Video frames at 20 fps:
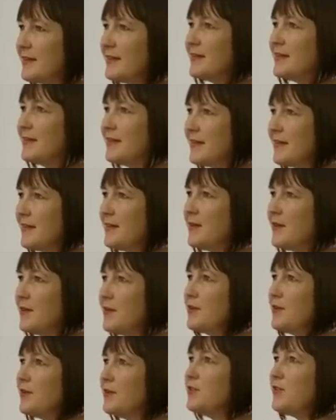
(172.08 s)
of why you're
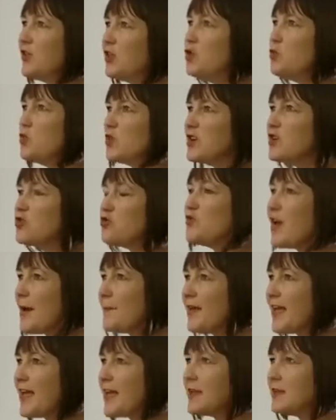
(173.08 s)
saying something the way you're
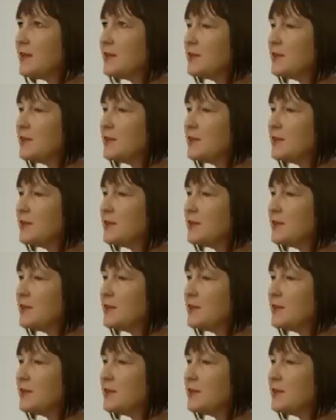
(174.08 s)
saying